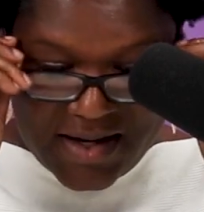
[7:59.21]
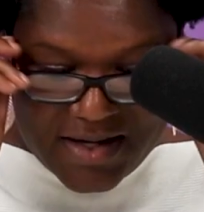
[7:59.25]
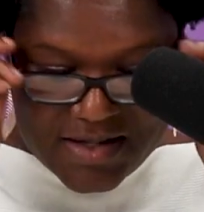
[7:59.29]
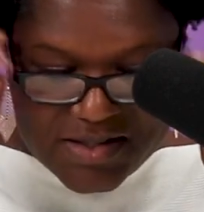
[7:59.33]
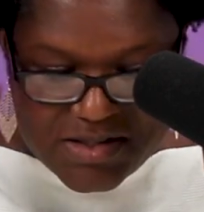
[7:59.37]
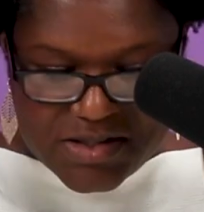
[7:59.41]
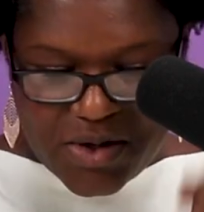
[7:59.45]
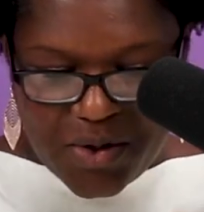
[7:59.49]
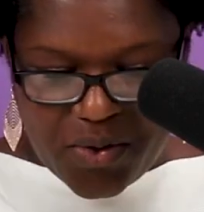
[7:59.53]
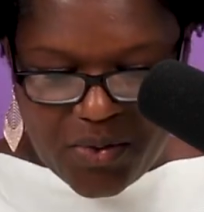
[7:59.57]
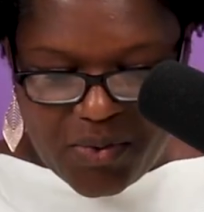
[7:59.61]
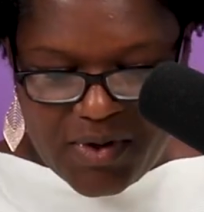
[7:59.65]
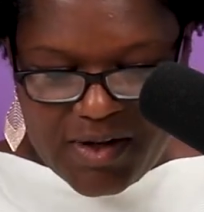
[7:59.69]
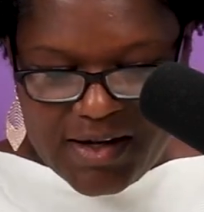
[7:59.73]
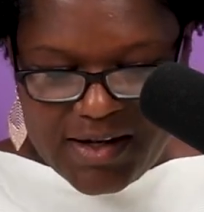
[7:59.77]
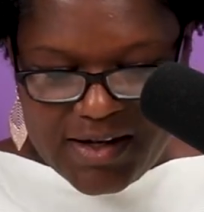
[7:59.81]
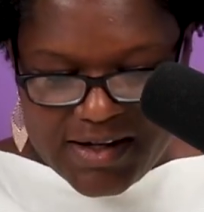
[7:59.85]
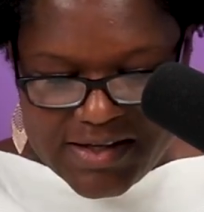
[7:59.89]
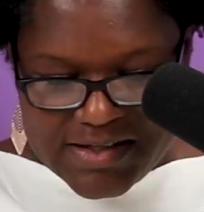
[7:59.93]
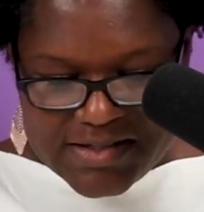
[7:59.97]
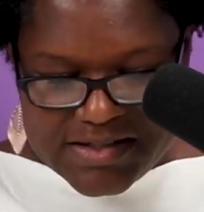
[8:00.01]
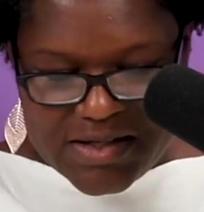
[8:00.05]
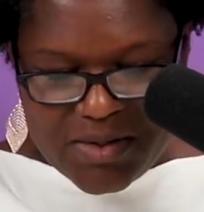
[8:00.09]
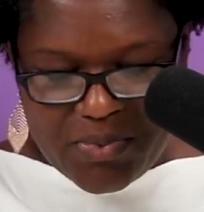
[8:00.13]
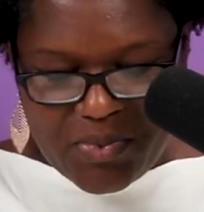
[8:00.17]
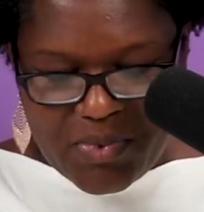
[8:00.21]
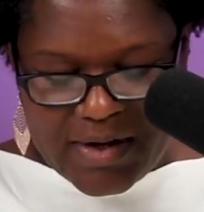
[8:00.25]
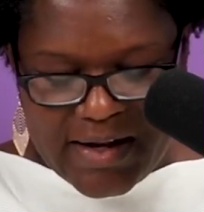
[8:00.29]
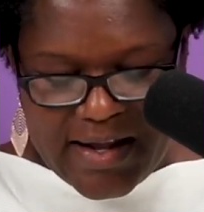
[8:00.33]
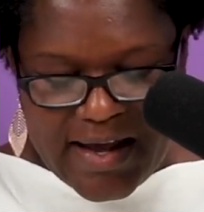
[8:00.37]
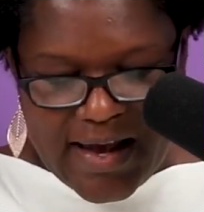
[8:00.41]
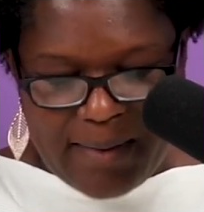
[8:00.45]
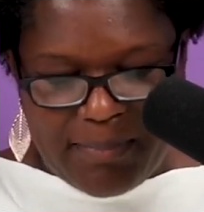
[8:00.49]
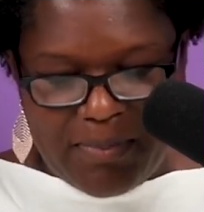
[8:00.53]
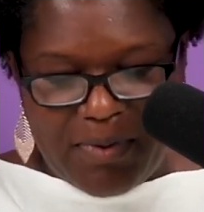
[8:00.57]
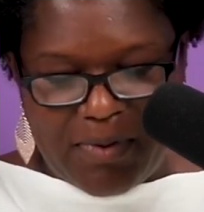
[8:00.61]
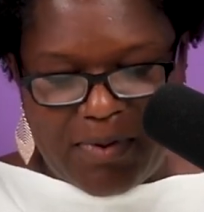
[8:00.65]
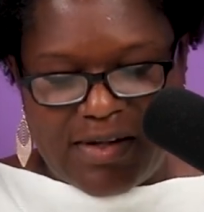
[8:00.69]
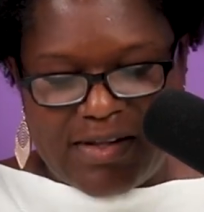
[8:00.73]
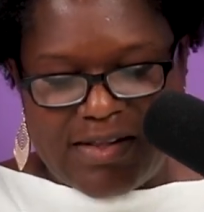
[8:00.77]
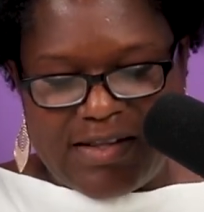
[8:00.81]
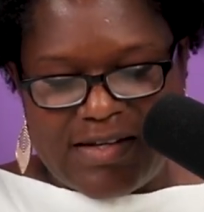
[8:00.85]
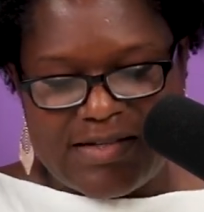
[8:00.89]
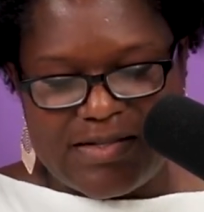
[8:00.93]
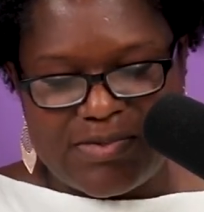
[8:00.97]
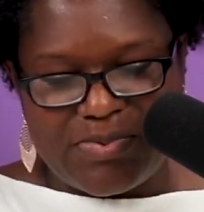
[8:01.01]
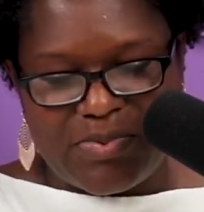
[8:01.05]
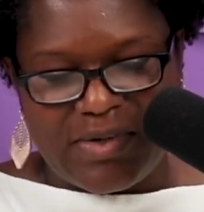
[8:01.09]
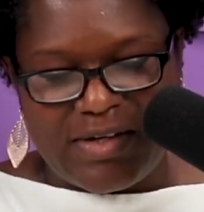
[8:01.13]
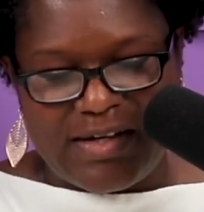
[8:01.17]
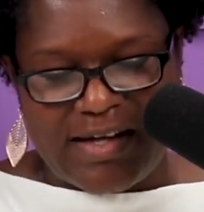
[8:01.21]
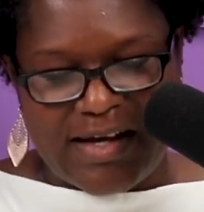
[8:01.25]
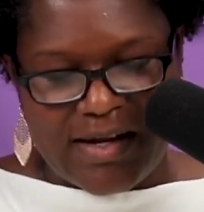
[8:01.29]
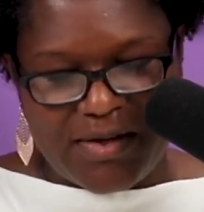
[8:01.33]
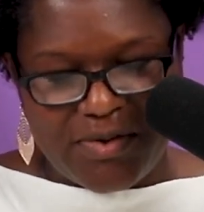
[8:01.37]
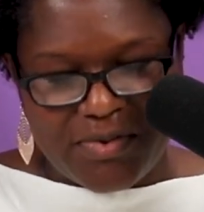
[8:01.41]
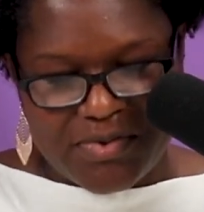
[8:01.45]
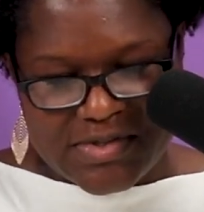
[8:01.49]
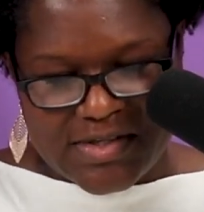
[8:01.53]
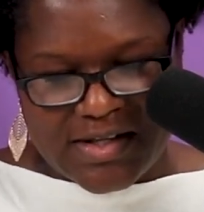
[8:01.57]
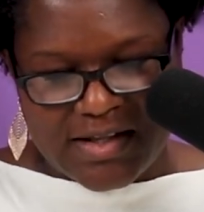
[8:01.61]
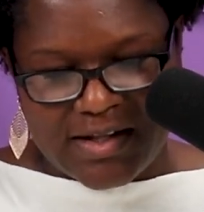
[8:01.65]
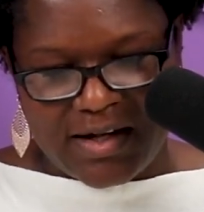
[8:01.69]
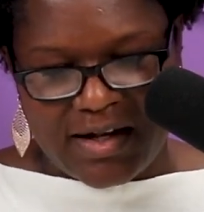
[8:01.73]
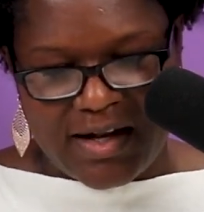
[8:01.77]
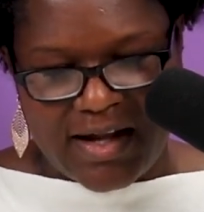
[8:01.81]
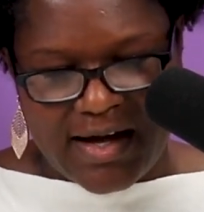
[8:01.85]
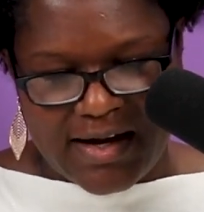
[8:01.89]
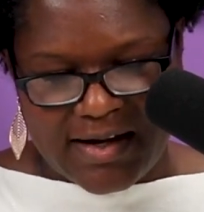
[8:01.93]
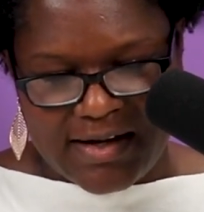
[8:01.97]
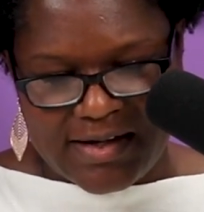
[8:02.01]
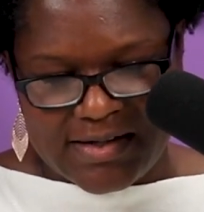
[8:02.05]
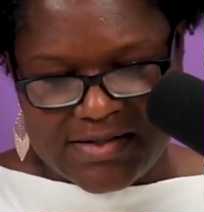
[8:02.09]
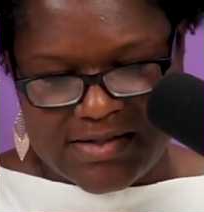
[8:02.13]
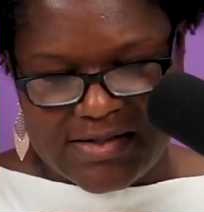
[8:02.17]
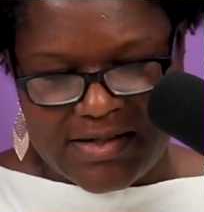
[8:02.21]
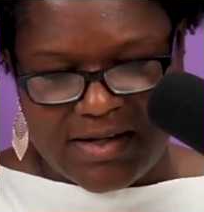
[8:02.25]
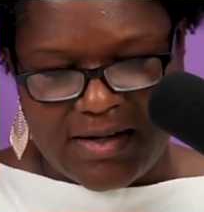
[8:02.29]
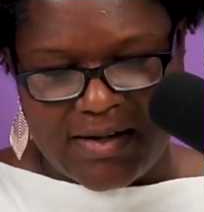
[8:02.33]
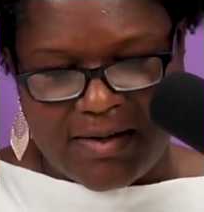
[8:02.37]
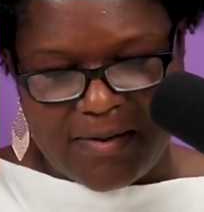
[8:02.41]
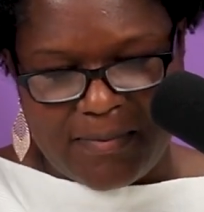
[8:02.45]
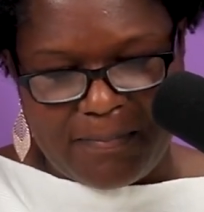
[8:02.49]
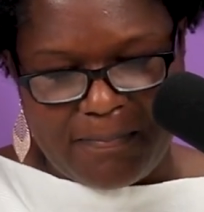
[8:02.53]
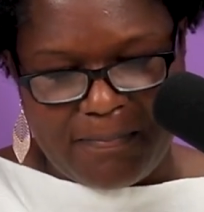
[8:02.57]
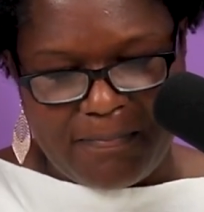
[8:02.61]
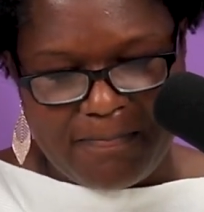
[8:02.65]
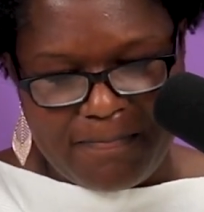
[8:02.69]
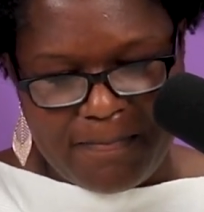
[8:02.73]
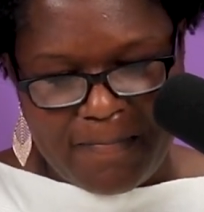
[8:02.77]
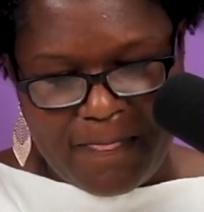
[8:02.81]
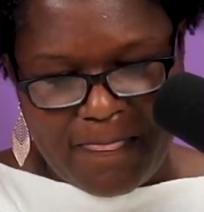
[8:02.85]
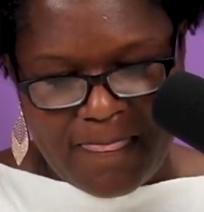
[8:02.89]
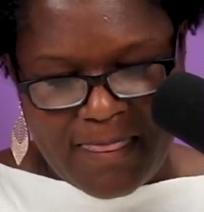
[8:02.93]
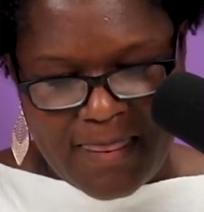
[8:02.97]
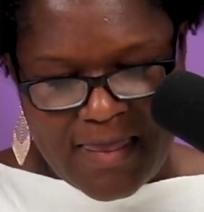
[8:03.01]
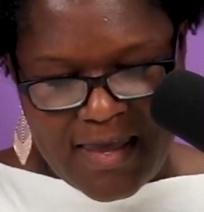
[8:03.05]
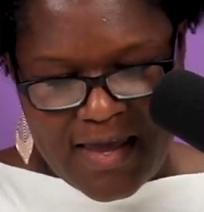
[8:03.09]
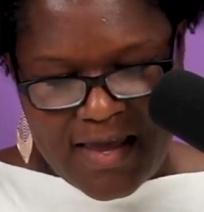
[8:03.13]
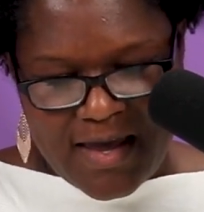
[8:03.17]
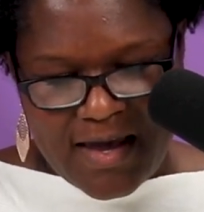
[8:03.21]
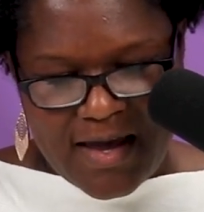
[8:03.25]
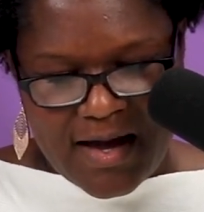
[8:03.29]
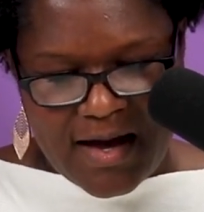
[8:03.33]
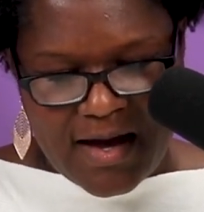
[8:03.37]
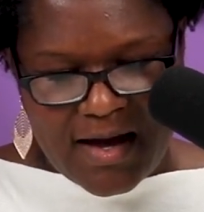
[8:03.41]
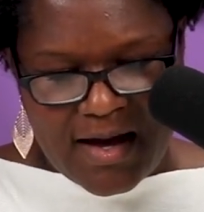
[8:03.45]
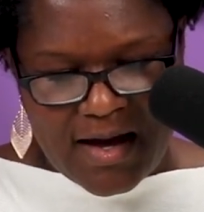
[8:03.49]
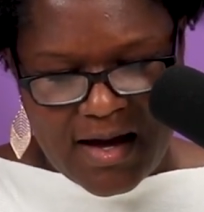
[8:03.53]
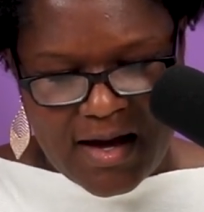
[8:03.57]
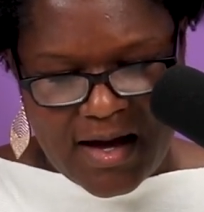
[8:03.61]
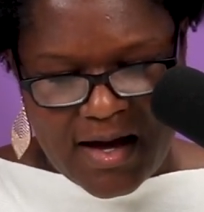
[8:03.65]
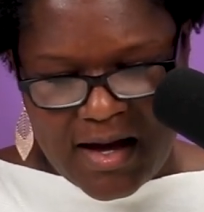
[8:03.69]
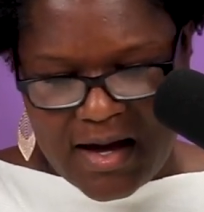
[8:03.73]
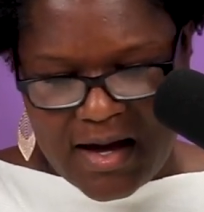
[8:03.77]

So listen what happened to this with Daniel's in the lion's den. Uh,